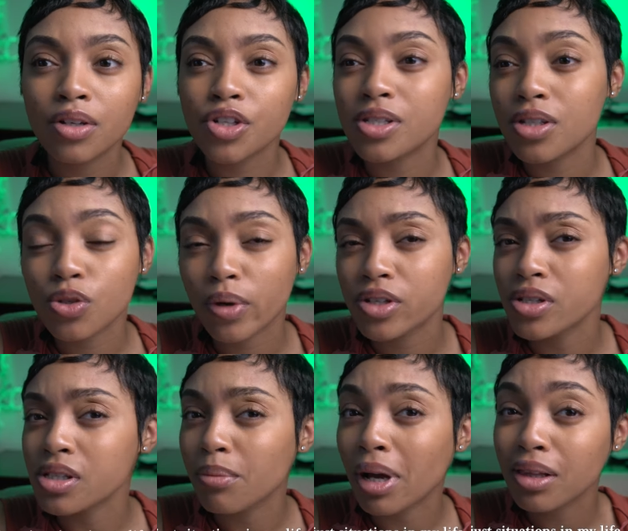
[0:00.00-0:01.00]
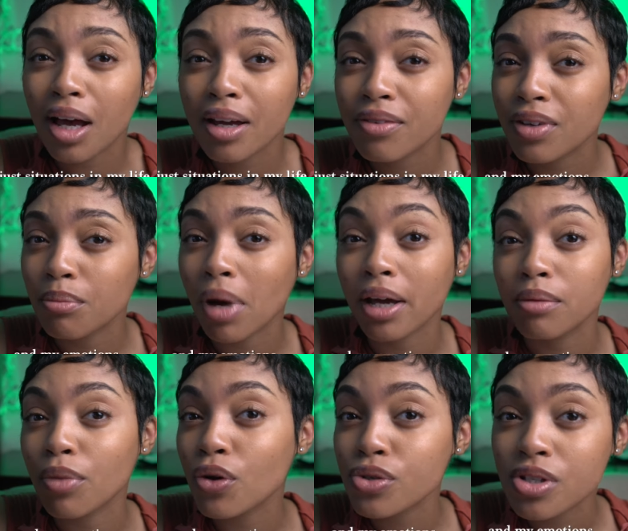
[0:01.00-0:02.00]
just situations in my life and my
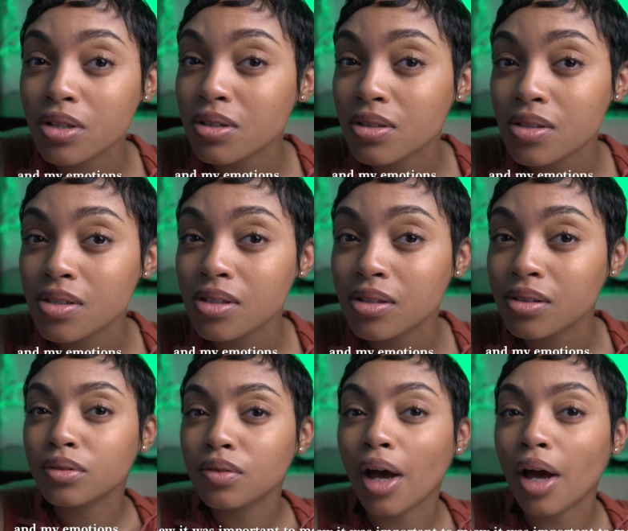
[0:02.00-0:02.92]
emotions,